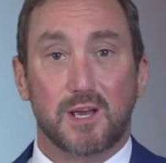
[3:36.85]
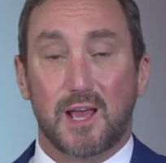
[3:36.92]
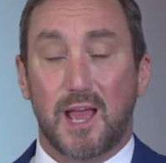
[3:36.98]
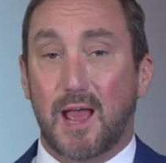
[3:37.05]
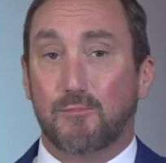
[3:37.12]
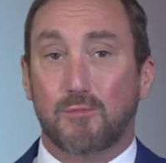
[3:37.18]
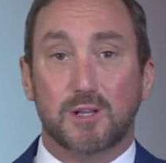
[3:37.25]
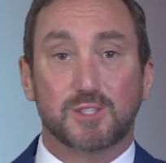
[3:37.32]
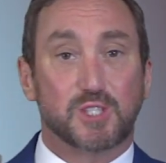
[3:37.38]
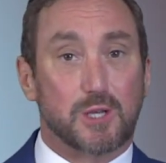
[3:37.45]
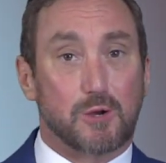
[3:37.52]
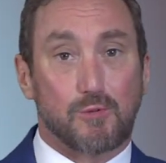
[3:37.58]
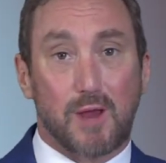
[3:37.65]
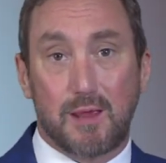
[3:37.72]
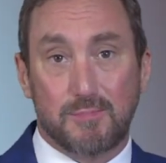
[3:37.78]
and once an
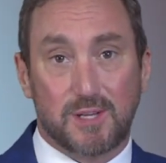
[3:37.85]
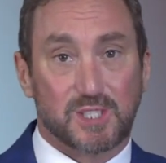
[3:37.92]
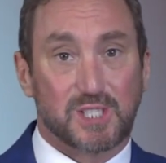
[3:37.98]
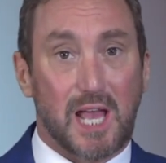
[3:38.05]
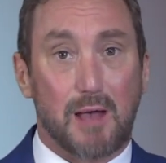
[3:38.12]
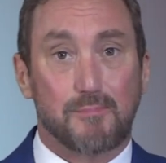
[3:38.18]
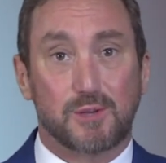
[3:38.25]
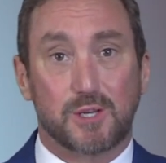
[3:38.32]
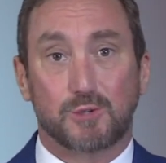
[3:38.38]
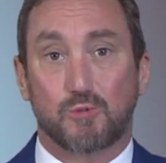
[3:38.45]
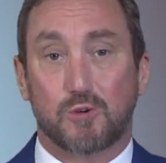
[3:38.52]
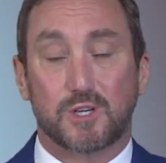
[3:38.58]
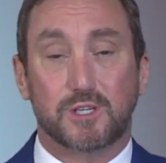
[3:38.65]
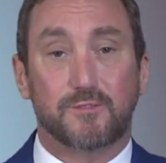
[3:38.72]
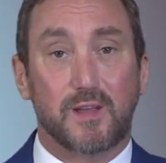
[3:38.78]
arraignment's happened
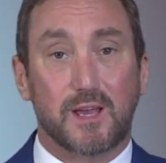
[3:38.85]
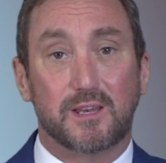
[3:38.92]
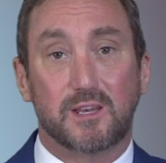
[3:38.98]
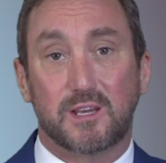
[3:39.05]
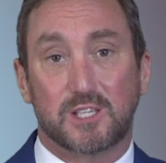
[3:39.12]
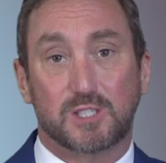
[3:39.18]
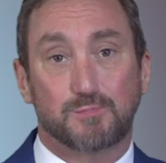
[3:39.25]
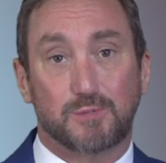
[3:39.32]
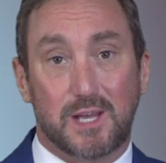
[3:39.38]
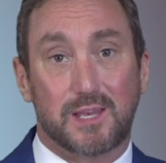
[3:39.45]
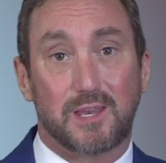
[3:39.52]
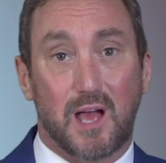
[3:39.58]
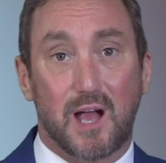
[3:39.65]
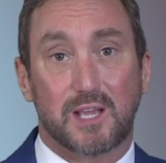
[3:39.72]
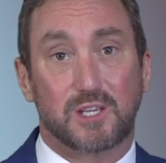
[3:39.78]
where a defendant has pled
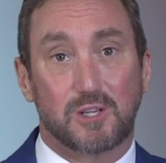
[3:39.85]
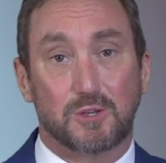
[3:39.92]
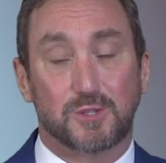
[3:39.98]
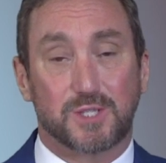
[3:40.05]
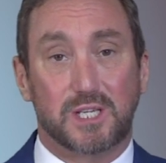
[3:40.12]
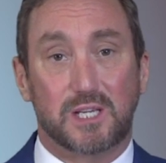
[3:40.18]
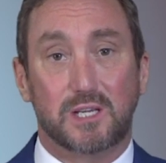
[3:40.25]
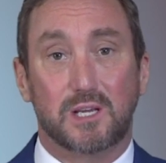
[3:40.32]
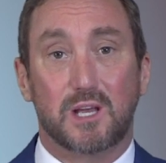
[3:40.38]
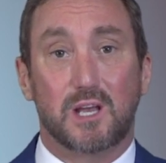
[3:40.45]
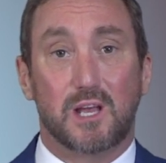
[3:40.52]
not guilty,